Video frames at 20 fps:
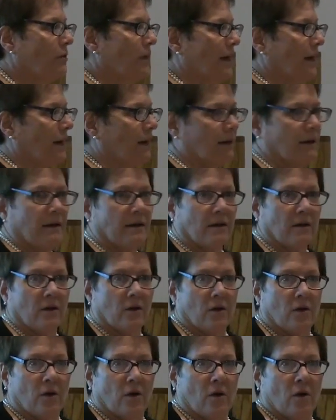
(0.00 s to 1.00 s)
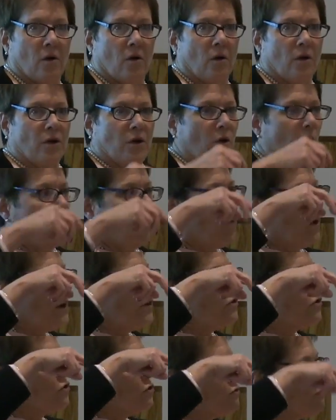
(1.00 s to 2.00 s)
do that?
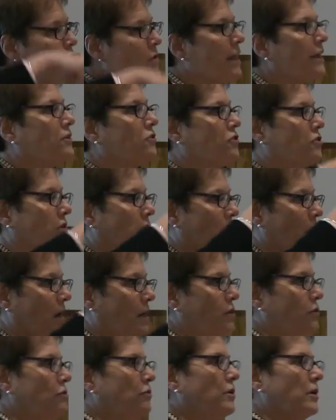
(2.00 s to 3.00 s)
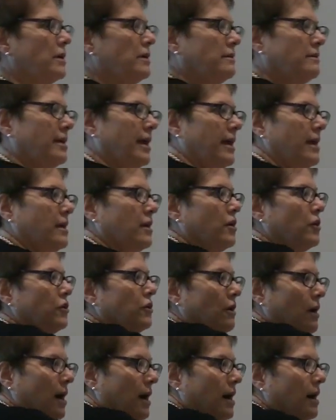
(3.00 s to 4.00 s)
What direction are you going to
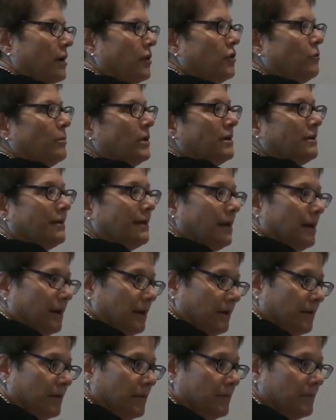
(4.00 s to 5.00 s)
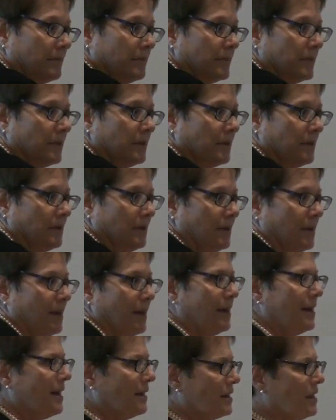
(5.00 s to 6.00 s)
take your argument in?
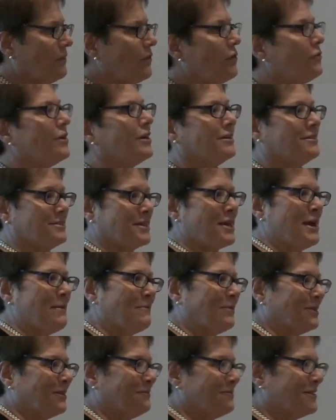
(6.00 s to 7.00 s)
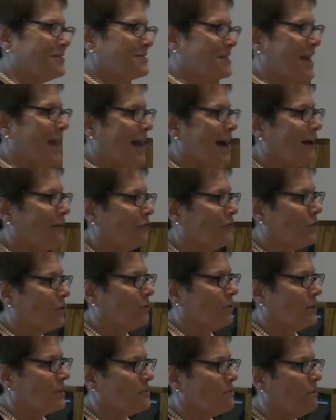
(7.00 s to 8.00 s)
And I'll give you an example of this
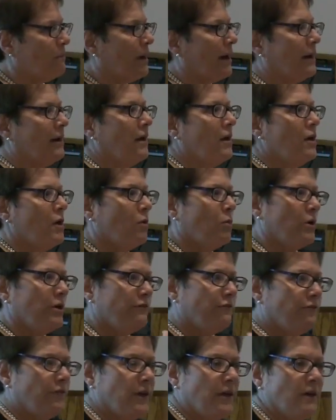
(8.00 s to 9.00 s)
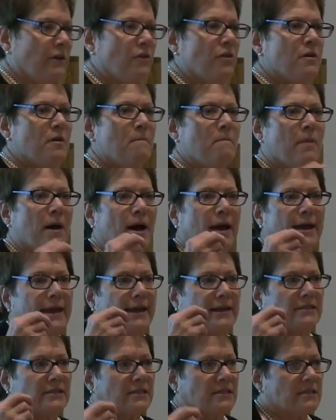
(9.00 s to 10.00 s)
afterwards, but we feel that
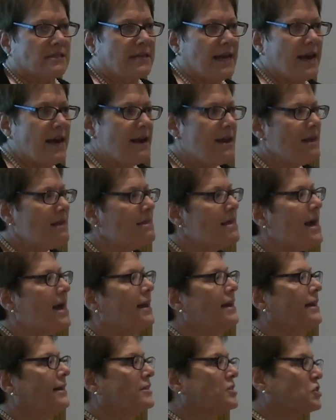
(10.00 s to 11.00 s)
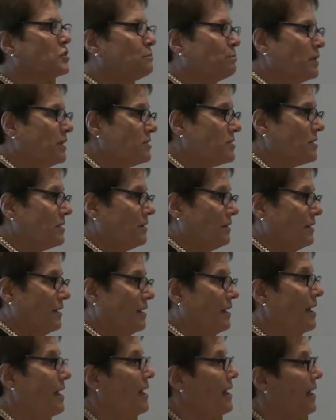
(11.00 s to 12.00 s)
by stating that
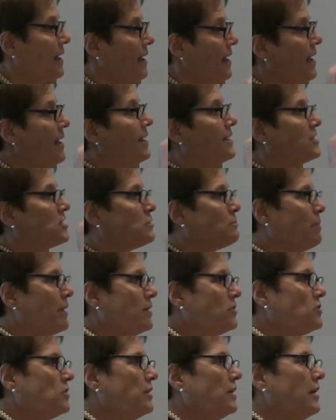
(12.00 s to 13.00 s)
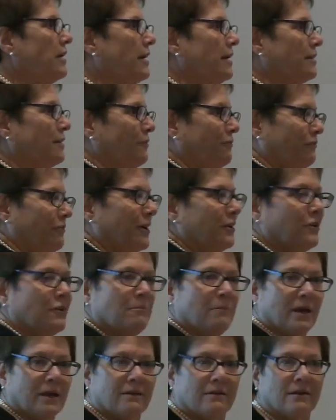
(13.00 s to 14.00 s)
explicitly, especially at the
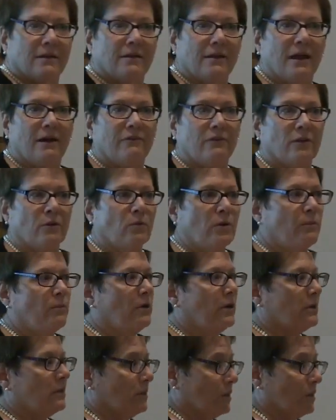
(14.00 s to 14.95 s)
fundamental level when